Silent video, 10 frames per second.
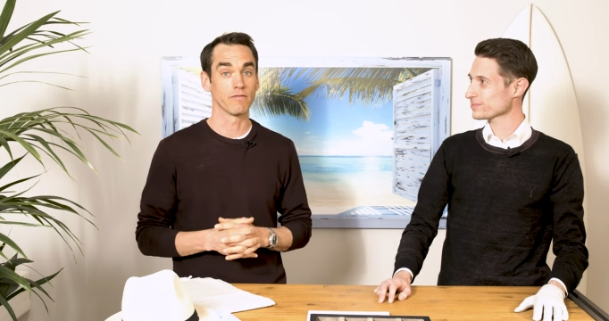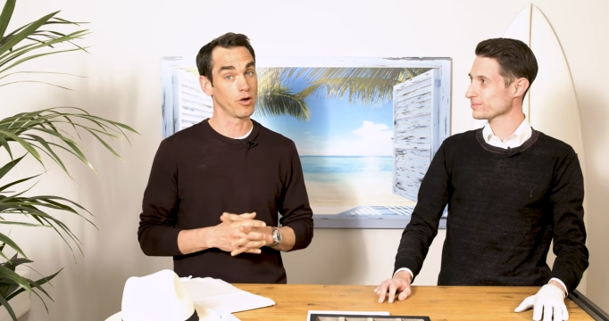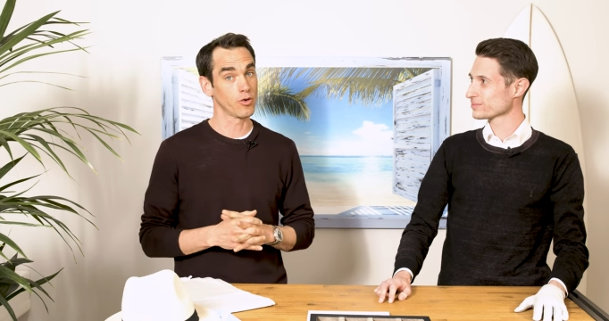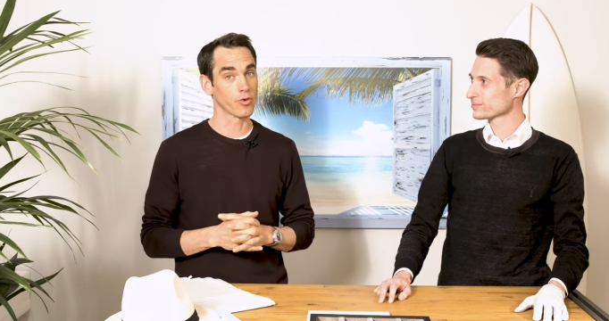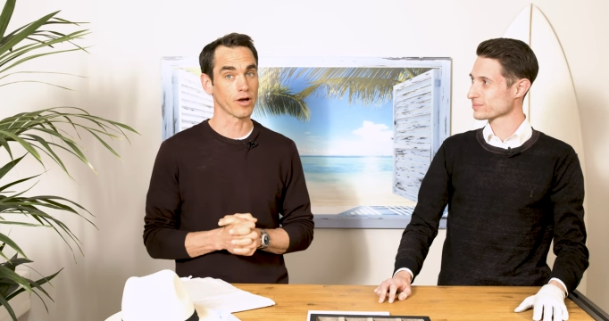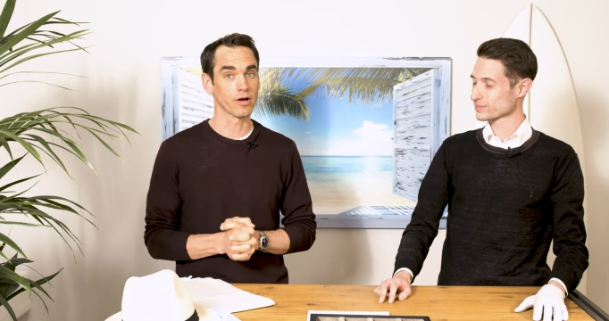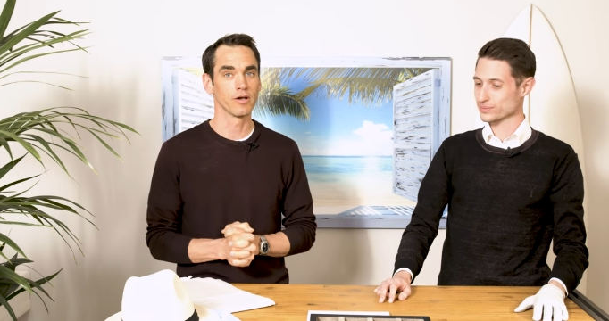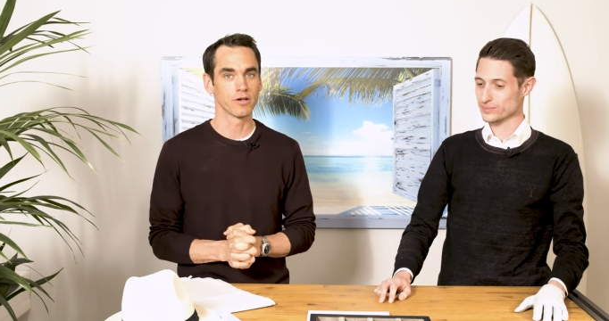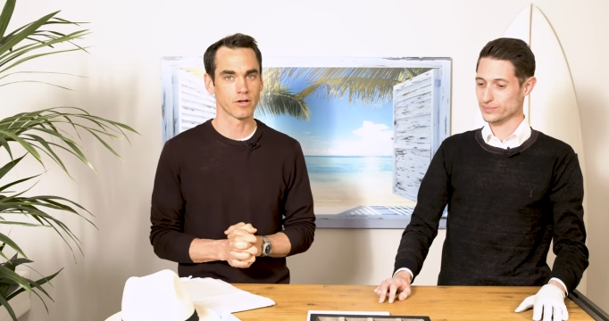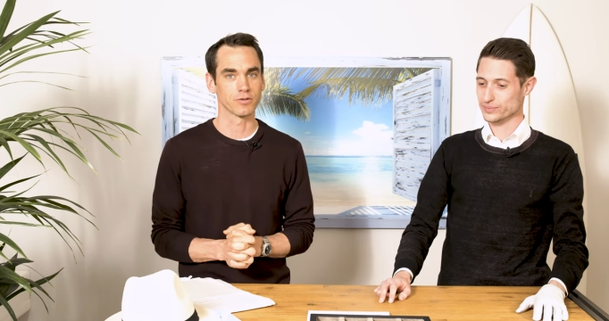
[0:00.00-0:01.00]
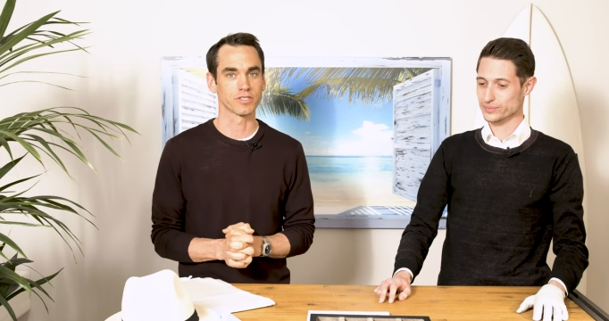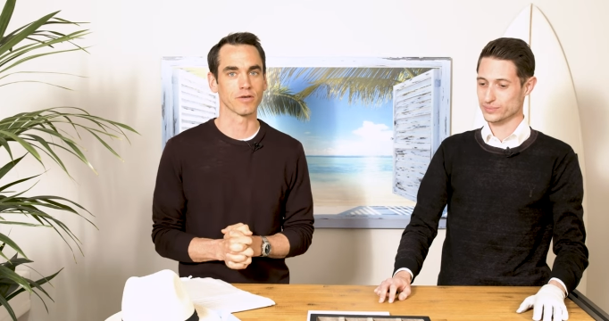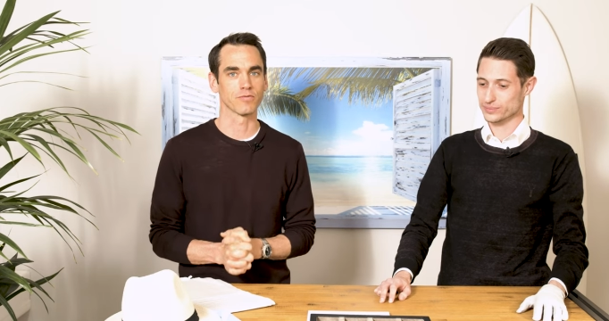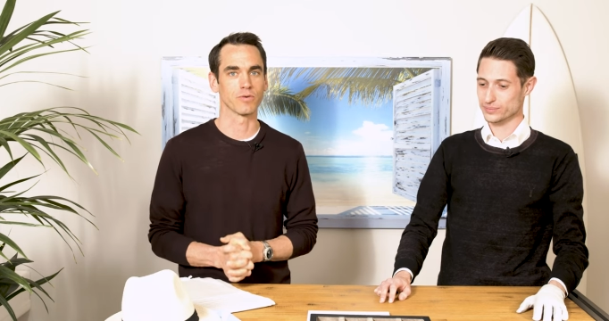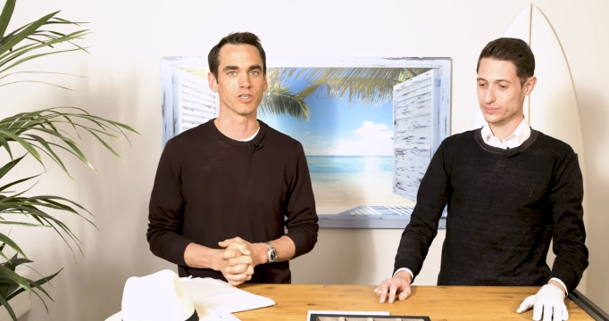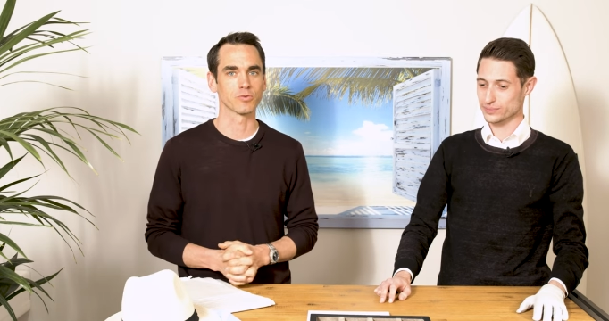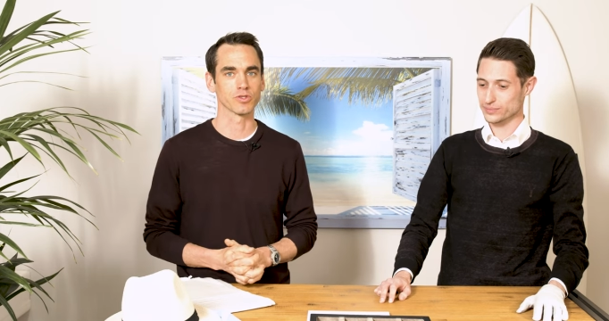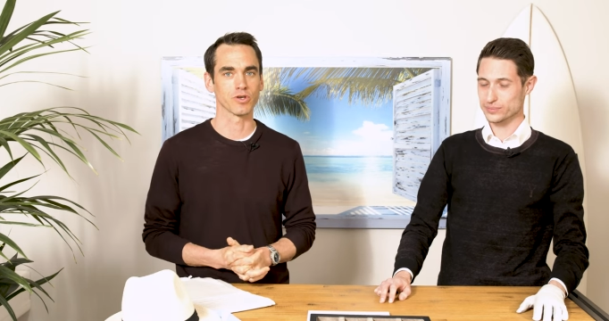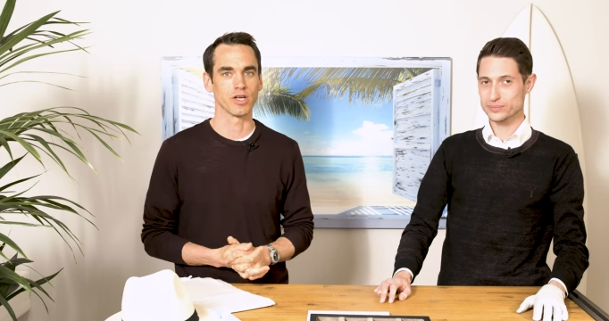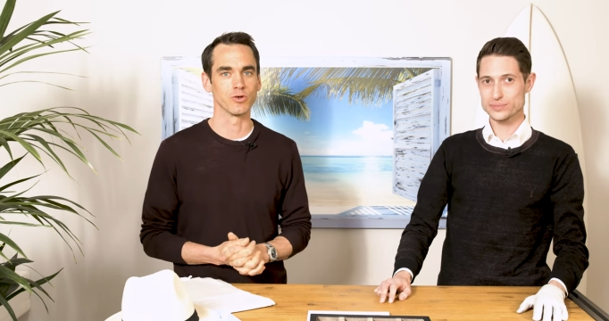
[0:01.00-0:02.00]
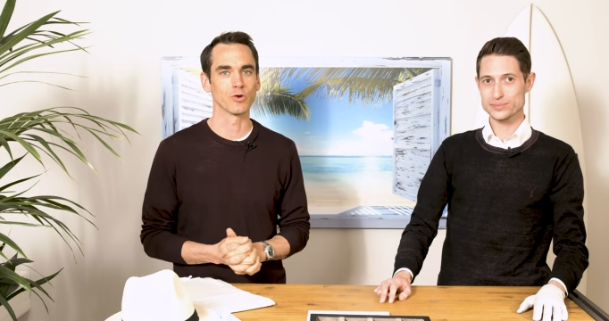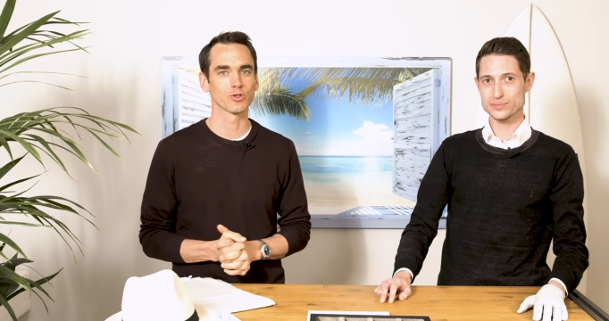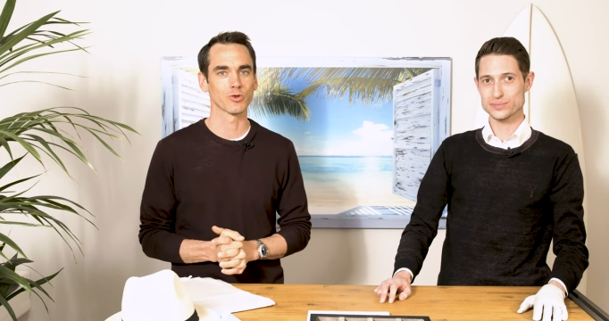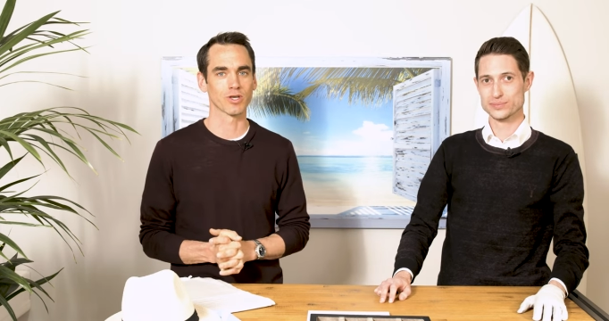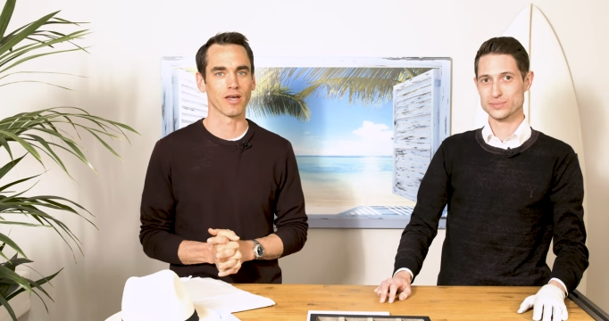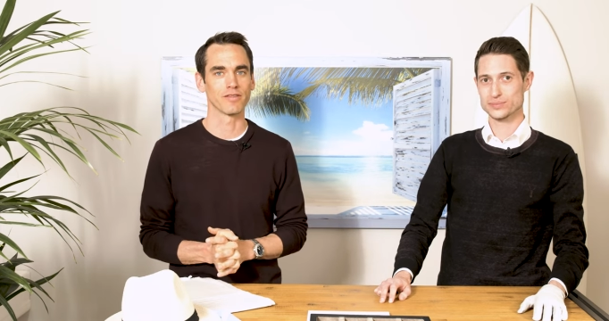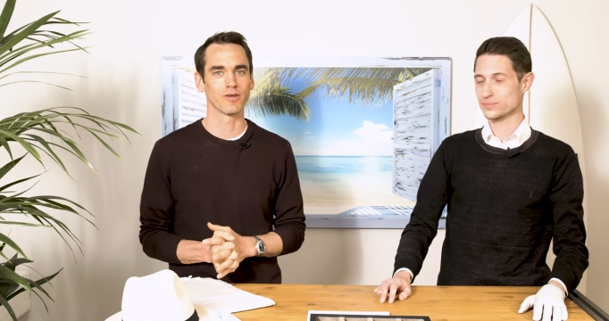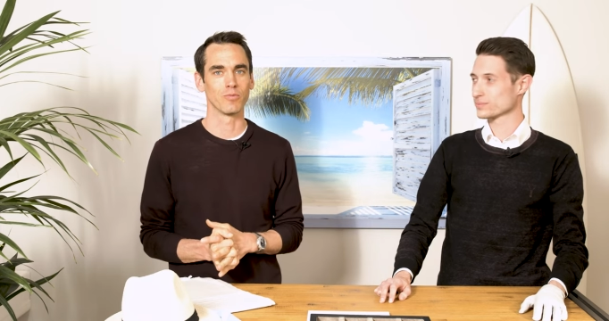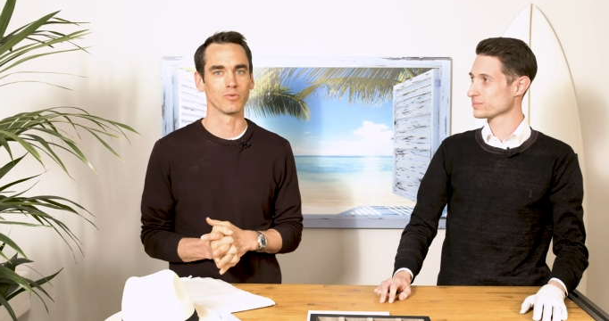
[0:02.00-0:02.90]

Speaker 1: very rare concept from H. Moser, and you also get a